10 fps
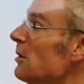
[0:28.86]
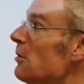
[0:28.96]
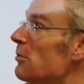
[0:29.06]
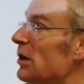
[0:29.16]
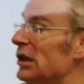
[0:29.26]

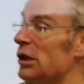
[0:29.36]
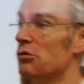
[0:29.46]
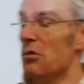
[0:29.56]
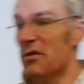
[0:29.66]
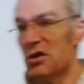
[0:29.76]
We're going to look at
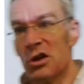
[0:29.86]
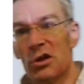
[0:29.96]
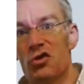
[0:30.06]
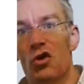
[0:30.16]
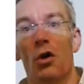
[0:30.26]
revision
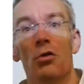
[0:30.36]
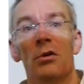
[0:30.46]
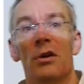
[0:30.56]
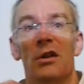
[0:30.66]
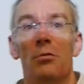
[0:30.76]
control
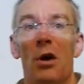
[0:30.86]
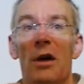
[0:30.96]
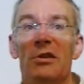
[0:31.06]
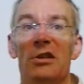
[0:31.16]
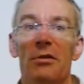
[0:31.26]
and the why
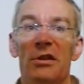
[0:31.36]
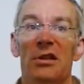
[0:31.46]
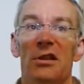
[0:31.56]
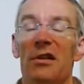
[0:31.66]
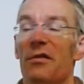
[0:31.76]
we do it
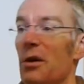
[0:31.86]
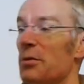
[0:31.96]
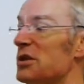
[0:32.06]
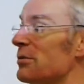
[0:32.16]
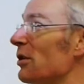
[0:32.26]
and the different
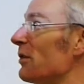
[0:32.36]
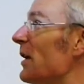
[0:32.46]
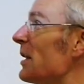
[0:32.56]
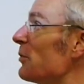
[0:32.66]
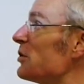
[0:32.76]
options we've got
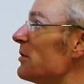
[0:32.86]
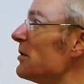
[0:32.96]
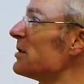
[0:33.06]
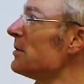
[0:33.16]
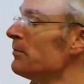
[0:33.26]
available to
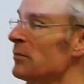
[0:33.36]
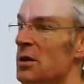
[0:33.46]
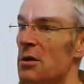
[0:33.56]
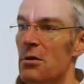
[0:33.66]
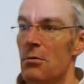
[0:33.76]
us.
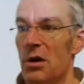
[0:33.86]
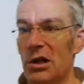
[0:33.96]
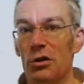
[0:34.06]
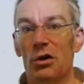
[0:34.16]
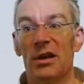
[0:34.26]
We're going
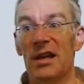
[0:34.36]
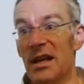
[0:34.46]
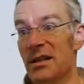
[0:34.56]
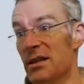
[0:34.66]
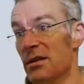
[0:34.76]
to look at
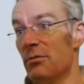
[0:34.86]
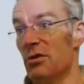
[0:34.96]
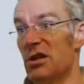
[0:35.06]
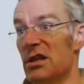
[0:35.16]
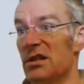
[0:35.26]
Git,
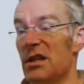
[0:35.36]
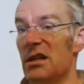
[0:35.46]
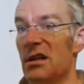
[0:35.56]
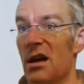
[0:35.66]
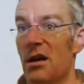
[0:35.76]
which is
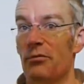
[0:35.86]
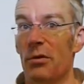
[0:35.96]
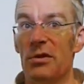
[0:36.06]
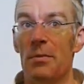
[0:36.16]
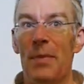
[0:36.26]
the
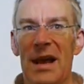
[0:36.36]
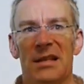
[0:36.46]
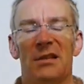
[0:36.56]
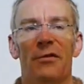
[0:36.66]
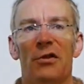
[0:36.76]
probably the
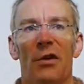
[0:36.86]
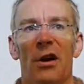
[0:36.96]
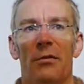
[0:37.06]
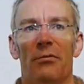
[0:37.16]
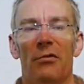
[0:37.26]
best
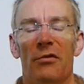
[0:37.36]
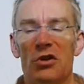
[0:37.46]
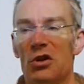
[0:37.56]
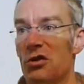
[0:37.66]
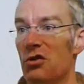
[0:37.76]

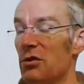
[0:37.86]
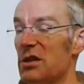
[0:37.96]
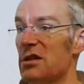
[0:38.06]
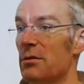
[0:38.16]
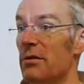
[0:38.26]
revision control
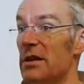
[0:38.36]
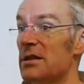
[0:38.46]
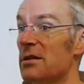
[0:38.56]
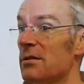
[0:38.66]
system there is.